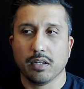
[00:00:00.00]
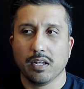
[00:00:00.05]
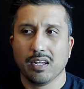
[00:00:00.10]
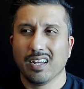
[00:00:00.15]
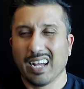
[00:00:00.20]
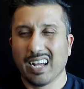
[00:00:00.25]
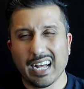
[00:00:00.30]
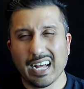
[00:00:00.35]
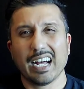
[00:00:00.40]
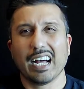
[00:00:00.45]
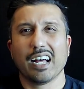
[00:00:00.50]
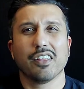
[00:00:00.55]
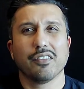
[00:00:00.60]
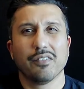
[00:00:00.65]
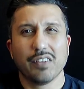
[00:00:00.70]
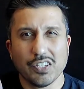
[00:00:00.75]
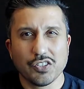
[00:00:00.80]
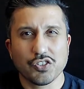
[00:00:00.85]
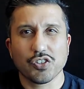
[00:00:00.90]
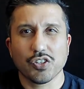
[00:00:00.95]
I'll
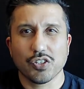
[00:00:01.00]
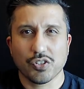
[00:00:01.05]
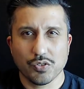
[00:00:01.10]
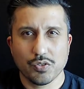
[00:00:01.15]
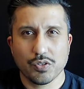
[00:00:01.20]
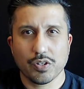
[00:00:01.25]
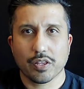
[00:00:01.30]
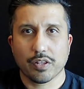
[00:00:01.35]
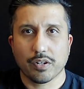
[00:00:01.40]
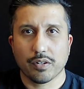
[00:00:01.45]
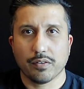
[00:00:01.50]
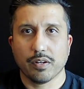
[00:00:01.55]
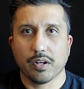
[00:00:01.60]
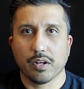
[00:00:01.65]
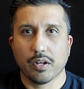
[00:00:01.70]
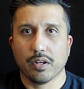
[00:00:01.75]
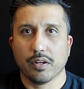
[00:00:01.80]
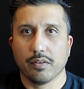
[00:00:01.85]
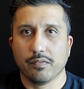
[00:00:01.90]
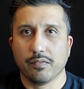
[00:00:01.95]
eventually do
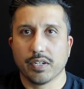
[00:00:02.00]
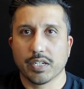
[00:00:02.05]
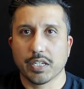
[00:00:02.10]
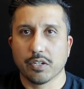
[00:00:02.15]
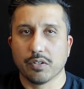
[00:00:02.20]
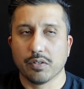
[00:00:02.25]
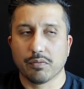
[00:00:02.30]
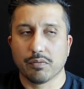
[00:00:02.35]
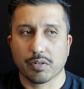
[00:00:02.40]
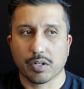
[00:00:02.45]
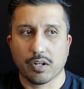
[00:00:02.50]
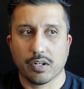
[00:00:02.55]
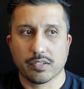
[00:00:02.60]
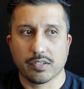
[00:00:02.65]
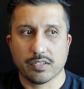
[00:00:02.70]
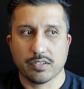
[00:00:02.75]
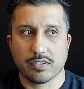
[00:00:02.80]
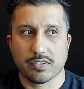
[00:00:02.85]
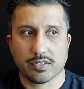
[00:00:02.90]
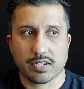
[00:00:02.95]
another video in regards
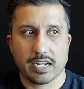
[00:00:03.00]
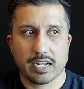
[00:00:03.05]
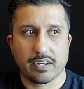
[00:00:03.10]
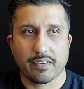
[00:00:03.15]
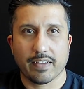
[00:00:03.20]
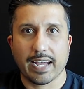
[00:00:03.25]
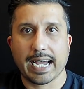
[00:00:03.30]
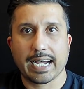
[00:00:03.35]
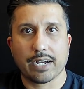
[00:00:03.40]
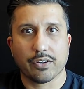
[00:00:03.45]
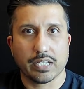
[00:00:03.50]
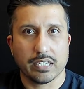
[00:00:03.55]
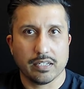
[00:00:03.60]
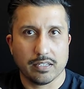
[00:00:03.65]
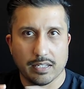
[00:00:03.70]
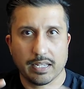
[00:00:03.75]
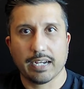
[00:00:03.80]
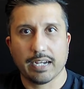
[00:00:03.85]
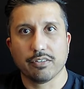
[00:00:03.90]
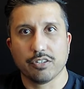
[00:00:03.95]
to just kind of how
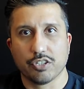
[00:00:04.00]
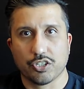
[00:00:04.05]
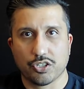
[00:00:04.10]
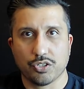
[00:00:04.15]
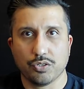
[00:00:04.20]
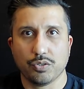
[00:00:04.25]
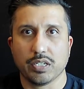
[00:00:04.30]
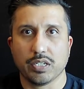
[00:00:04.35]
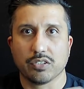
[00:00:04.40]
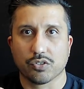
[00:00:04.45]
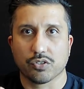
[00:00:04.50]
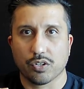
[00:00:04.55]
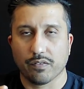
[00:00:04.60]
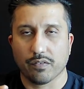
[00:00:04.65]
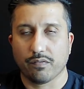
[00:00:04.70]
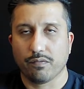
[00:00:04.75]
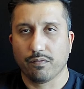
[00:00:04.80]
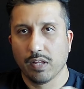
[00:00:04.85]
his shooting sort